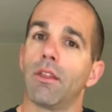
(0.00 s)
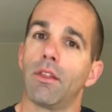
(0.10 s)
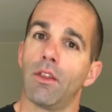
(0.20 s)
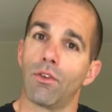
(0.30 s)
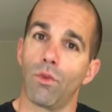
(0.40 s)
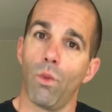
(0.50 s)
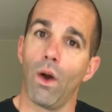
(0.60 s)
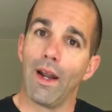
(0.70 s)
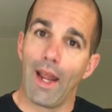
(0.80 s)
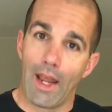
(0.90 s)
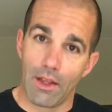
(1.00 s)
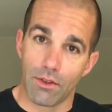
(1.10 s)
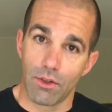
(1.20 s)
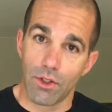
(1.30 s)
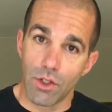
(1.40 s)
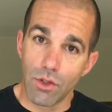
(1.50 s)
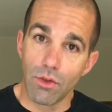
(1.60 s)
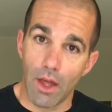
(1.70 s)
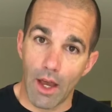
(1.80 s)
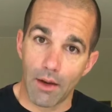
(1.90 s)
there's one answer to
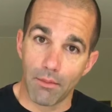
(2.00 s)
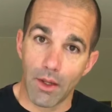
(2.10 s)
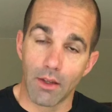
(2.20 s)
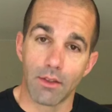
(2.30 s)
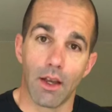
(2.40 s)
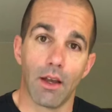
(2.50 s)
that, because